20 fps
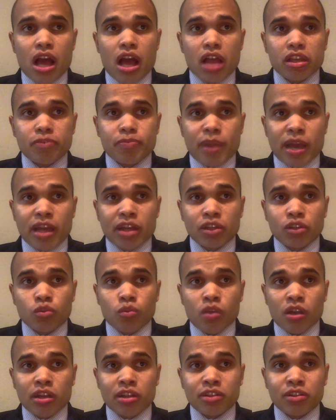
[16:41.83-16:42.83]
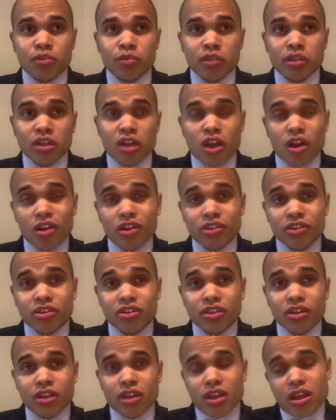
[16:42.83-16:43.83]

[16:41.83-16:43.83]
Spanish wanted to acknowledge,